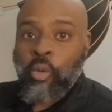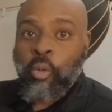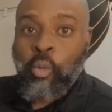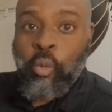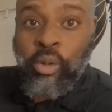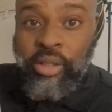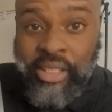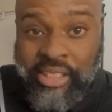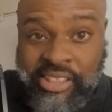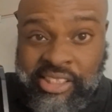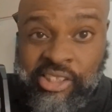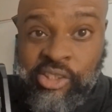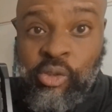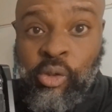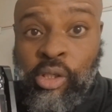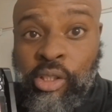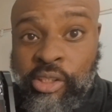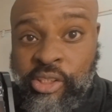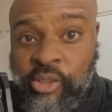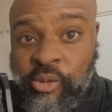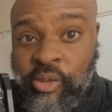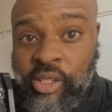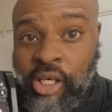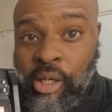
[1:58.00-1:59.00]
what this is
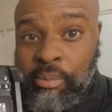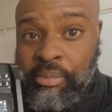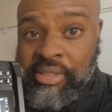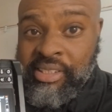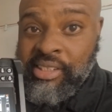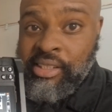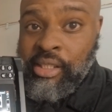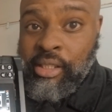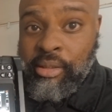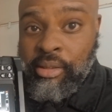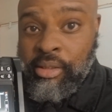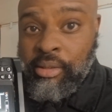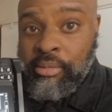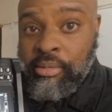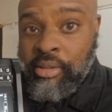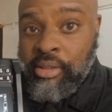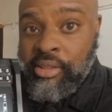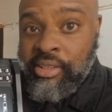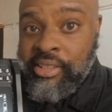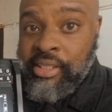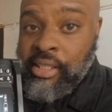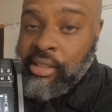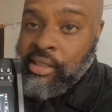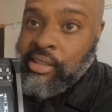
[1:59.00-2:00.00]
going to do is help me
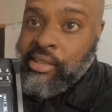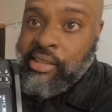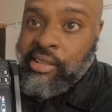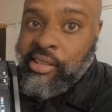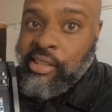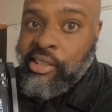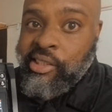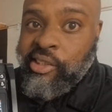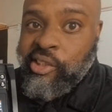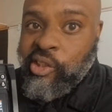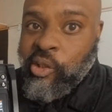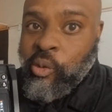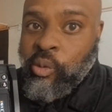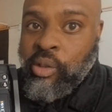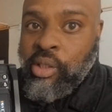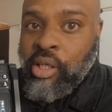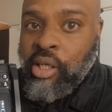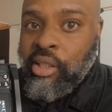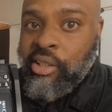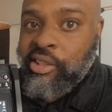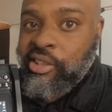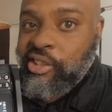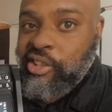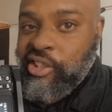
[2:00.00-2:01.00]
set the skin tone
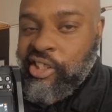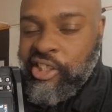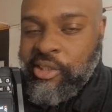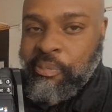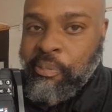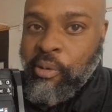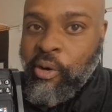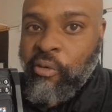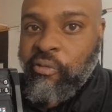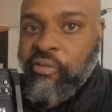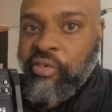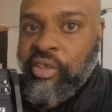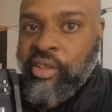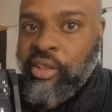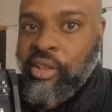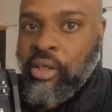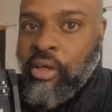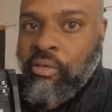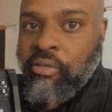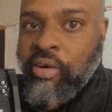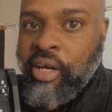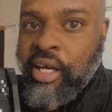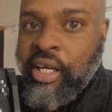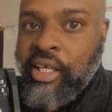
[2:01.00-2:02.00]
colors just perfectly,
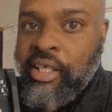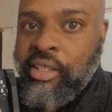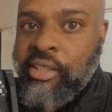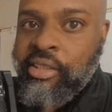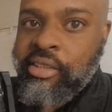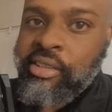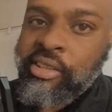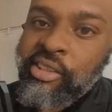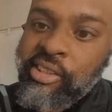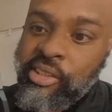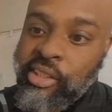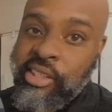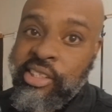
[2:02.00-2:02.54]
all right? So